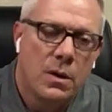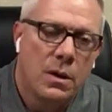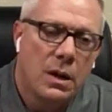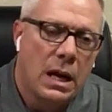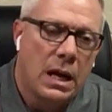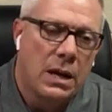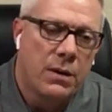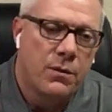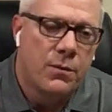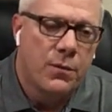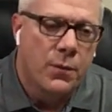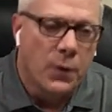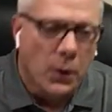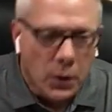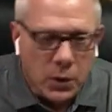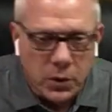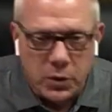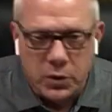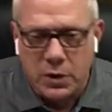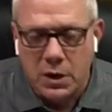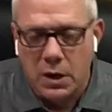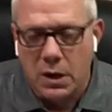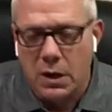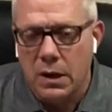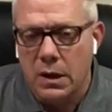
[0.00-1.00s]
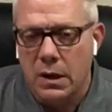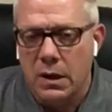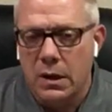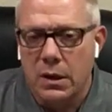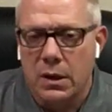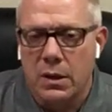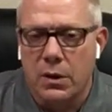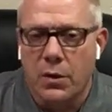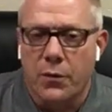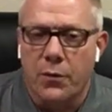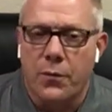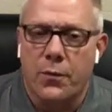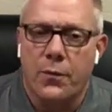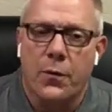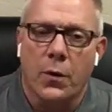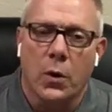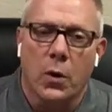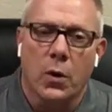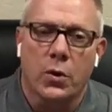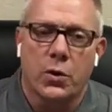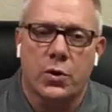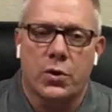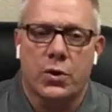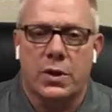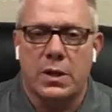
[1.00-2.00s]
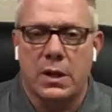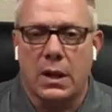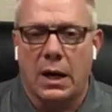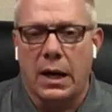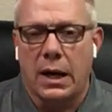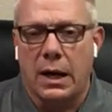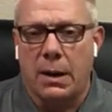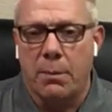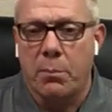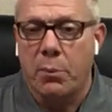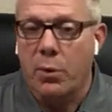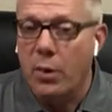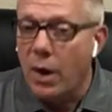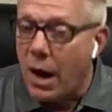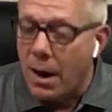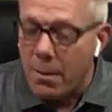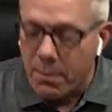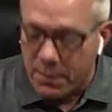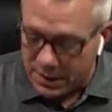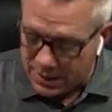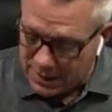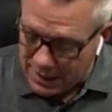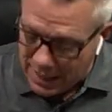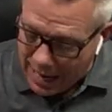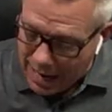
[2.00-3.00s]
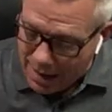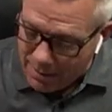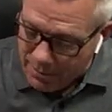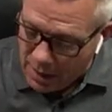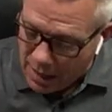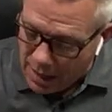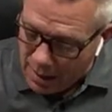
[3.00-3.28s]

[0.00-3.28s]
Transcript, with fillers: And first, the first uh, promise I'm,